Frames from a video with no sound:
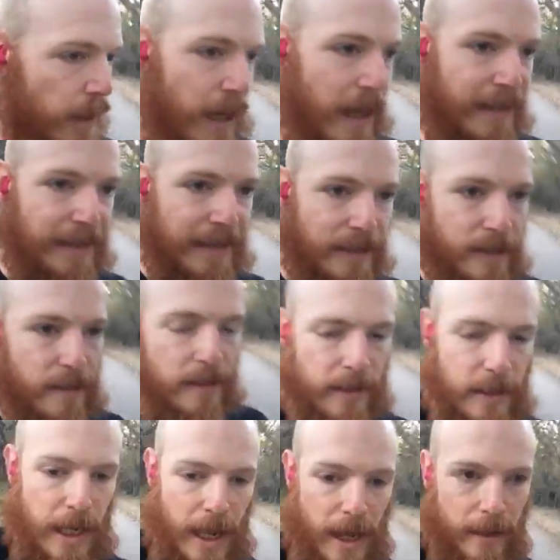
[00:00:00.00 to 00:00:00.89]
I think that this
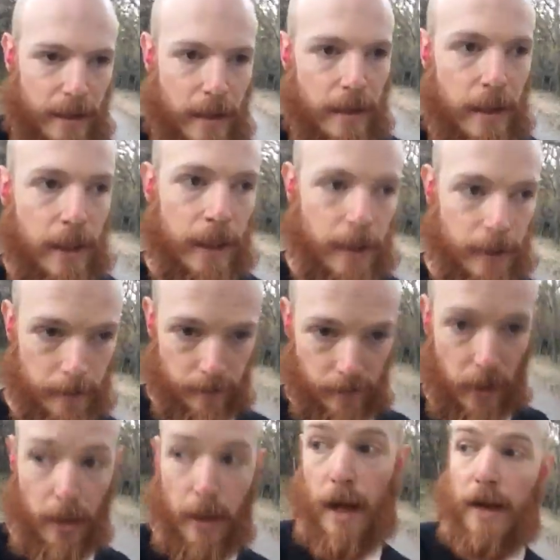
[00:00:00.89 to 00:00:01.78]
is kind of
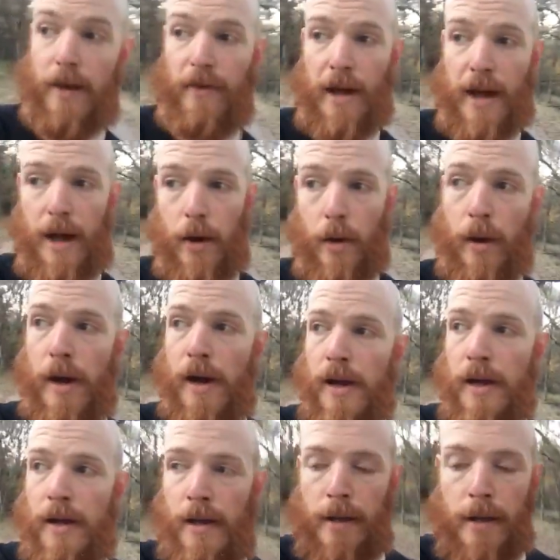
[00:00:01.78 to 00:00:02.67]
a lot of how
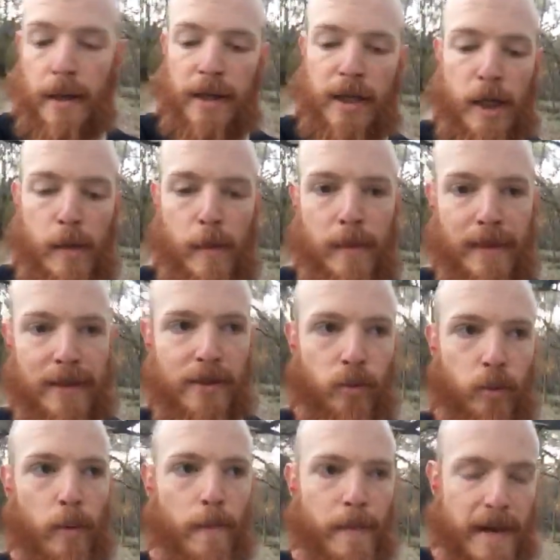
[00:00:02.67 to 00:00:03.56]
human
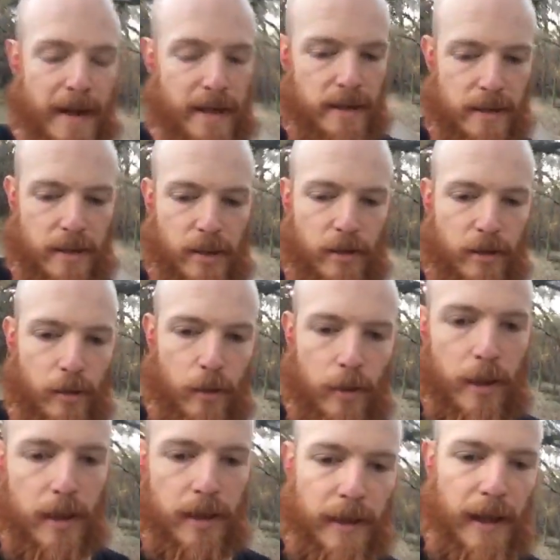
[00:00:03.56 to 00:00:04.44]
beings were meant
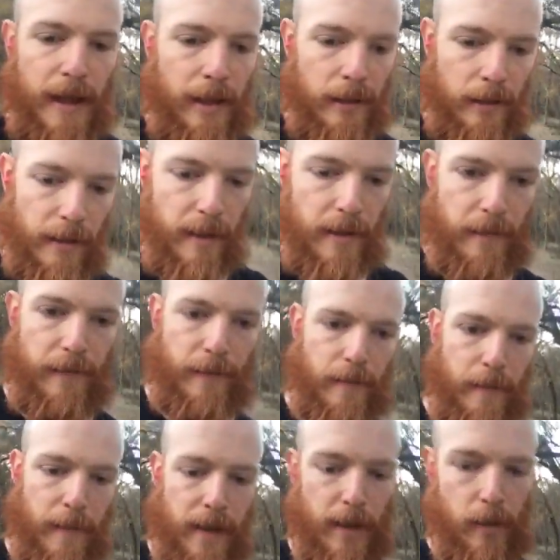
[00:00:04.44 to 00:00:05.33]
to kind of live
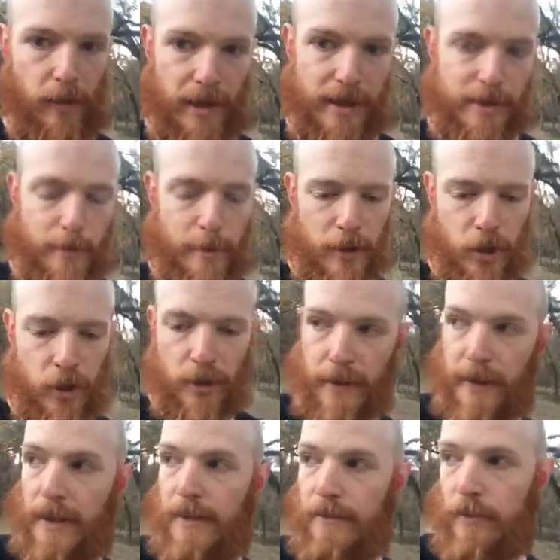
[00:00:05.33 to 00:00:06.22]
in many ways,
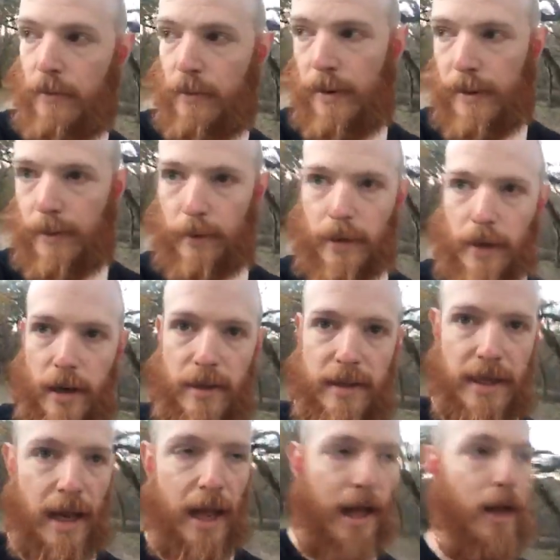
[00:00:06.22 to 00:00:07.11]
especially even in
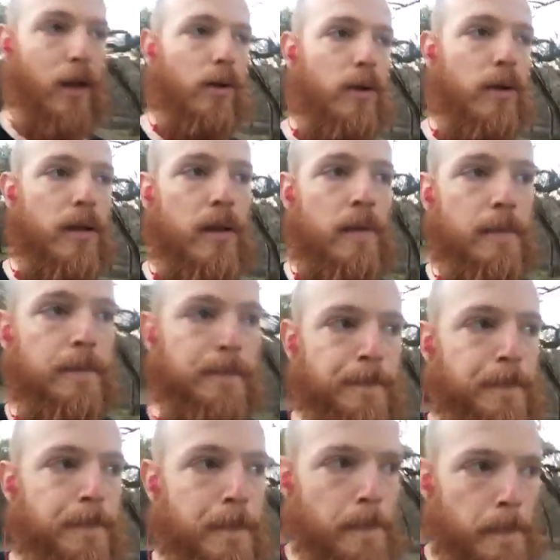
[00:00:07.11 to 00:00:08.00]
regards to health,
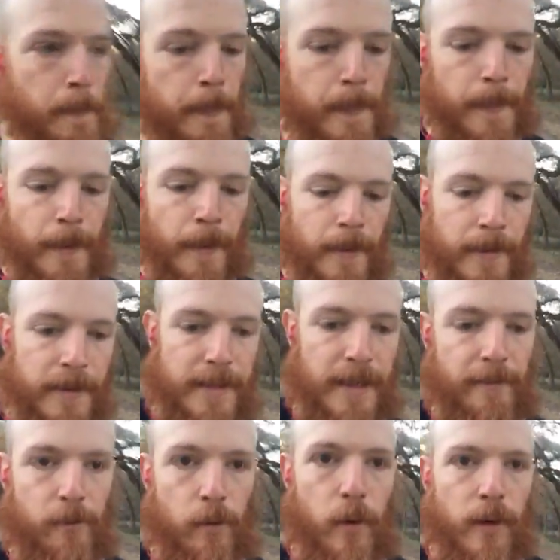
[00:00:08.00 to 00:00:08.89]
because
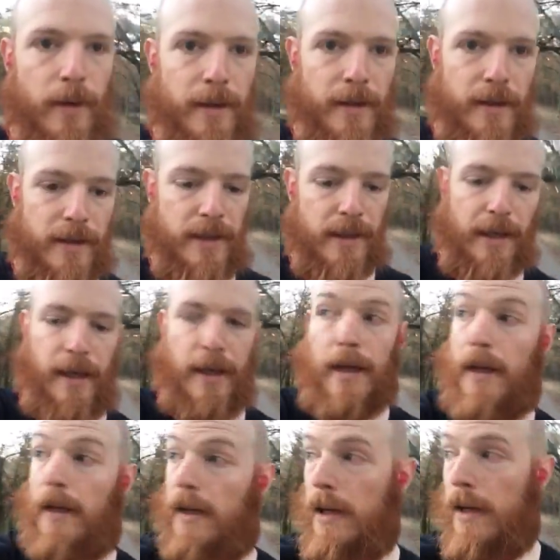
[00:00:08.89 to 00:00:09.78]
everyone is
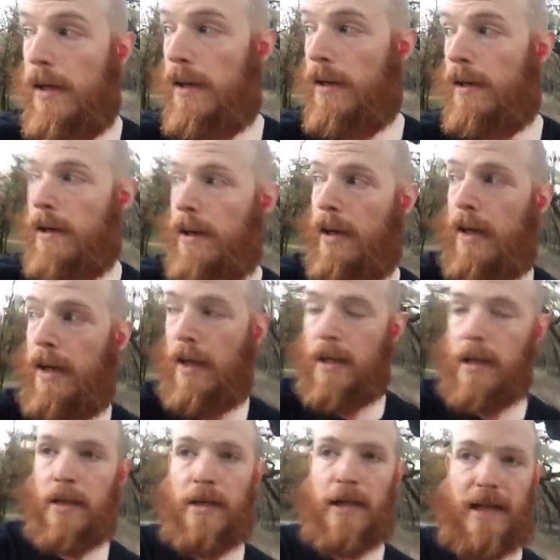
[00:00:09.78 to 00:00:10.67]

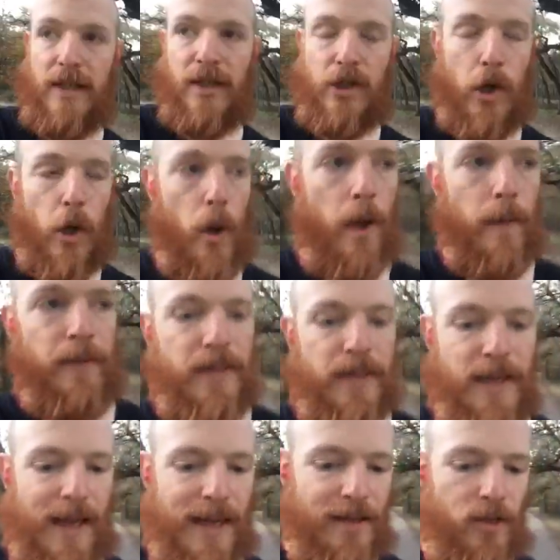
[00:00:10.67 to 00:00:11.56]
like so
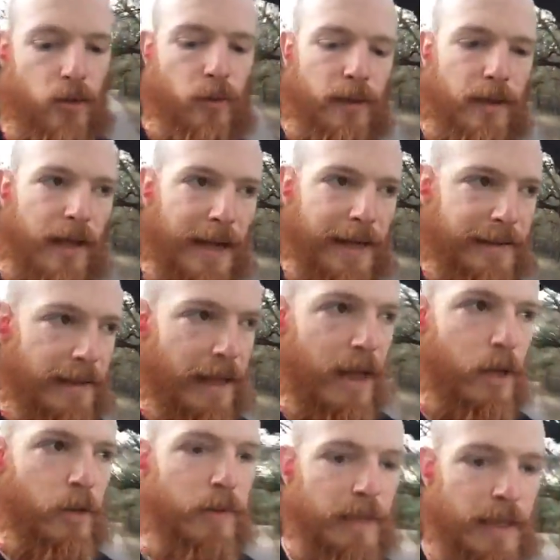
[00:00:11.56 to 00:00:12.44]
obsessed with like the
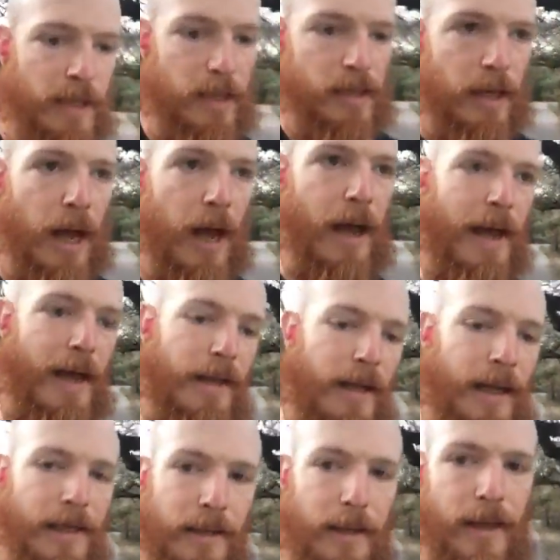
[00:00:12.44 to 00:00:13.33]
healthiest
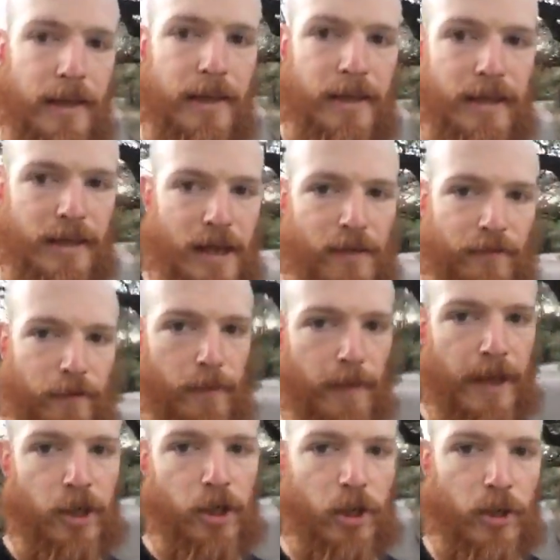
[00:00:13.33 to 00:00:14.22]
diet. Like, it's this
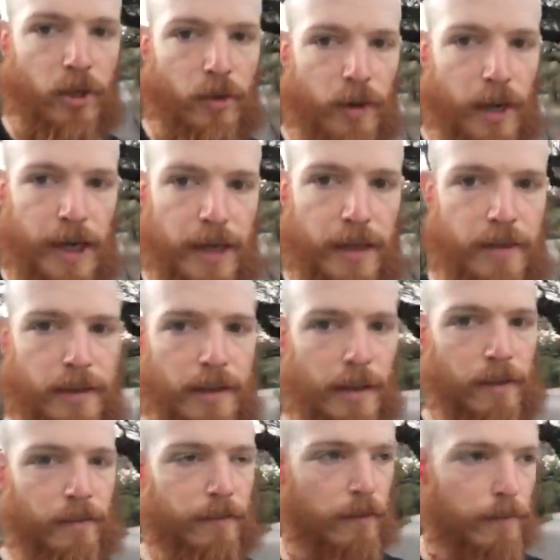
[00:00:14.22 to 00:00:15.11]
information craze,
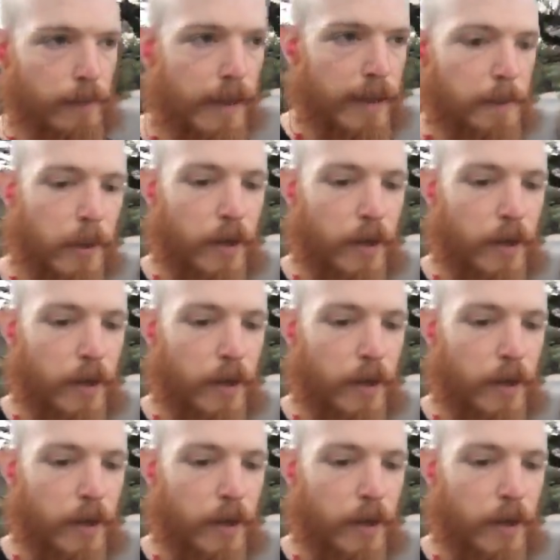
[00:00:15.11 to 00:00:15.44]
and for me